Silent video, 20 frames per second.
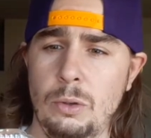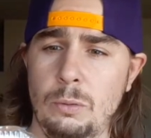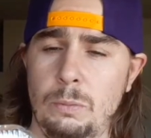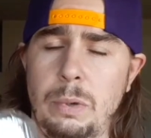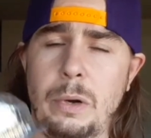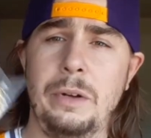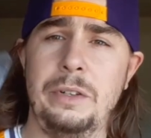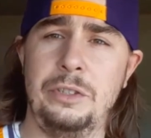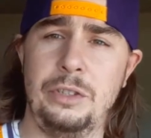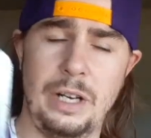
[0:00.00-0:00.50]

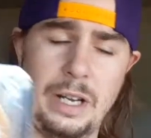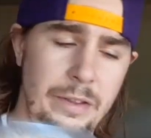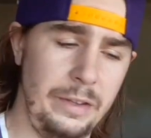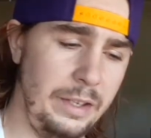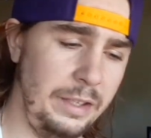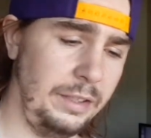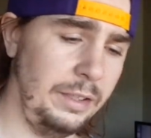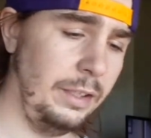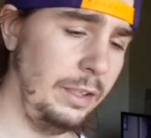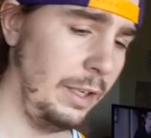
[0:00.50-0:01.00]
probably try
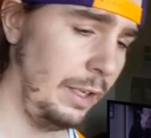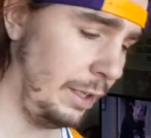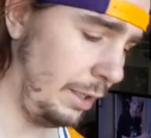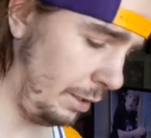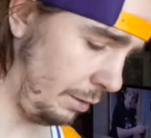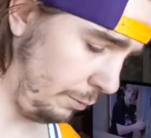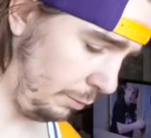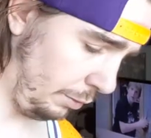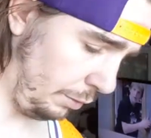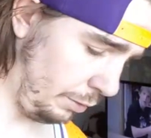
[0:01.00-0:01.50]
this today.
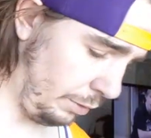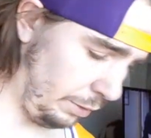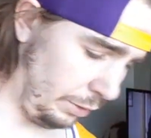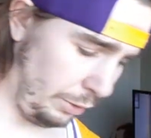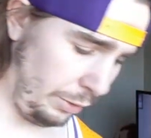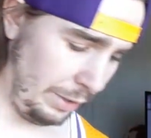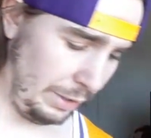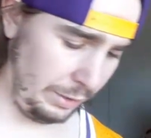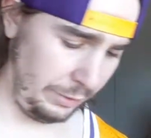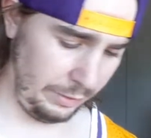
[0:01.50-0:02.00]
We're going to
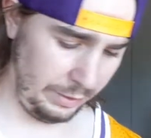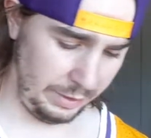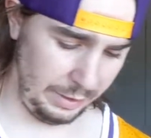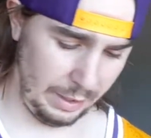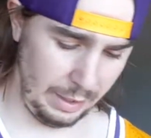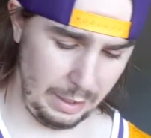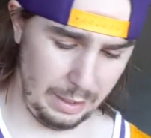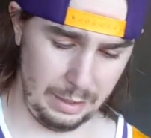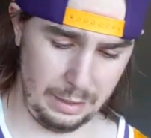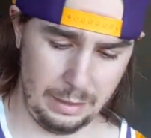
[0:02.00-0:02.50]
throw it to the
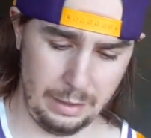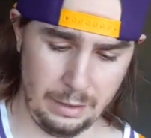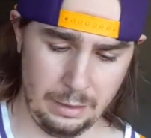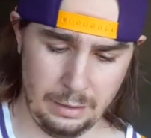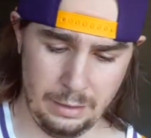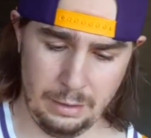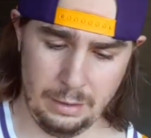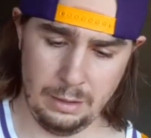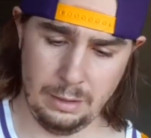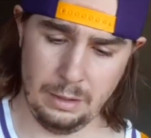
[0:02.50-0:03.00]
side.
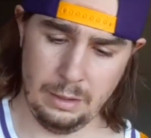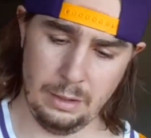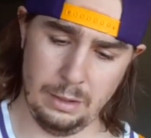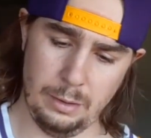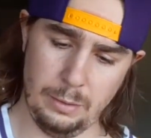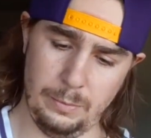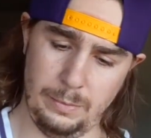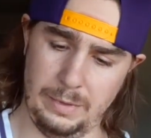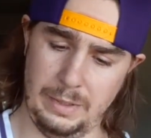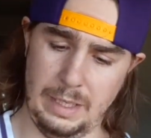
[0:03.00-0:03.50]

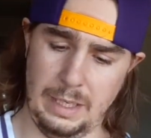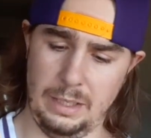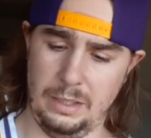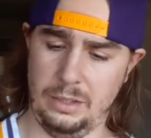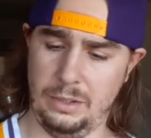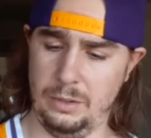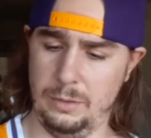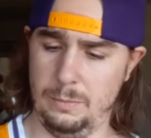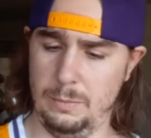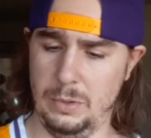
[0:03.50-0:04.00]
We got
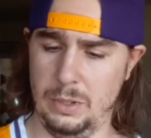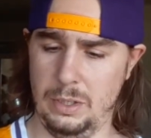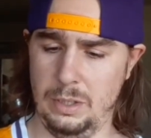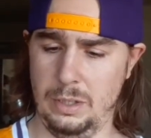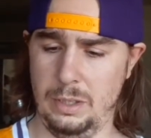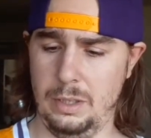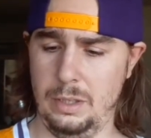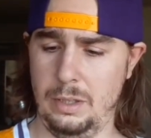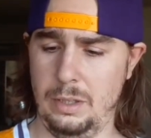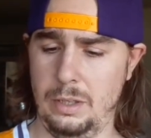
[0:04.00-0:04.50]
some
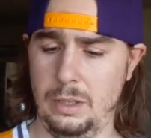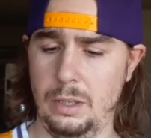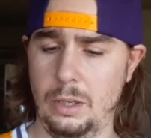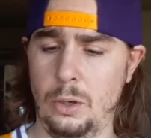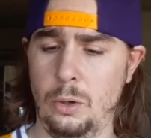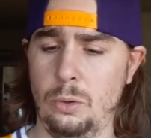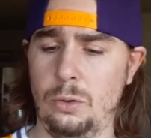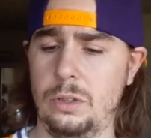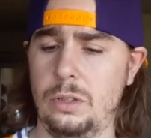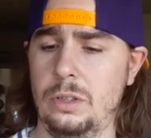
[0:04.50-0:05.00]
uh,
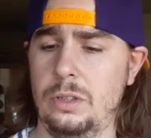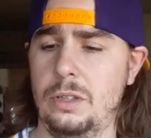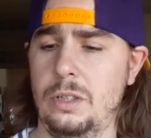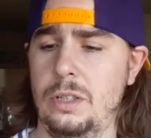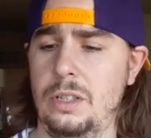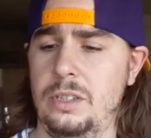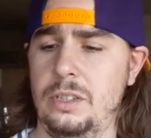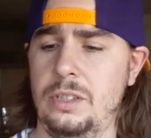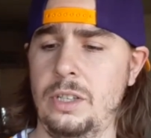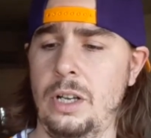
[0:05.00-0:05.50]
Ochre
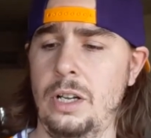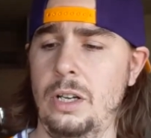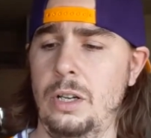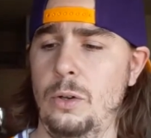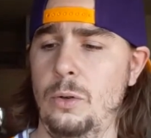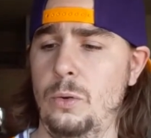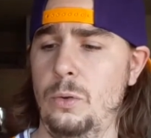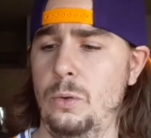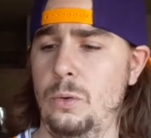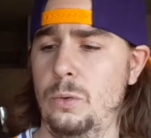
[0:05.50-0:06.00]

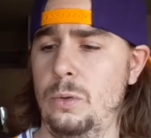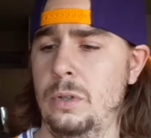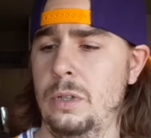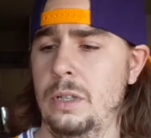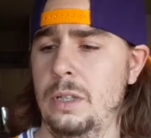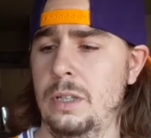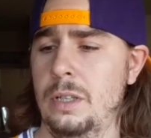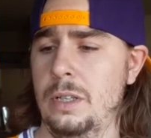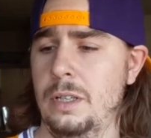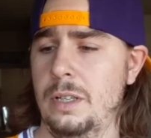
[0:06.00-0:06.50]
Sutlu
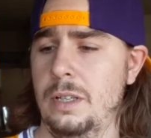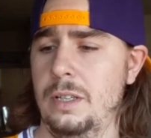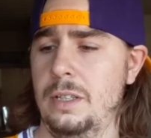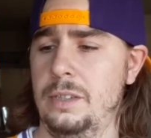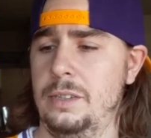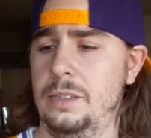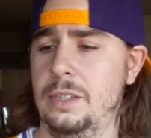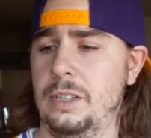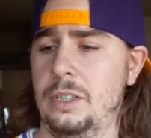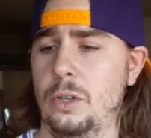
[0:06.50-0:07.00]

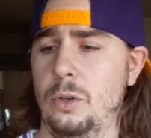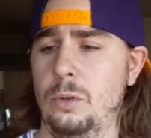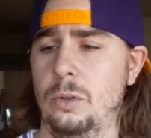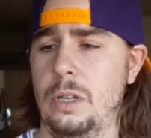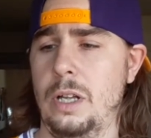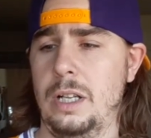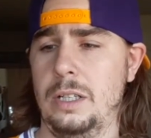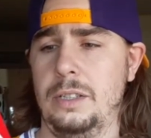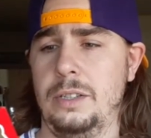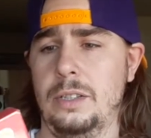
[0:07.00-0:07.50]

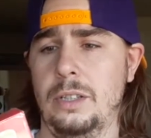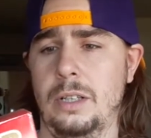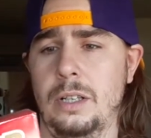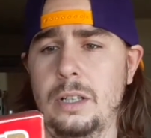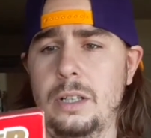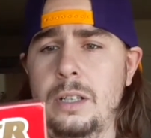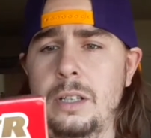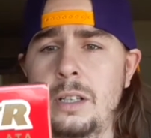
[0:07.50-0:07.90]
Sicolata.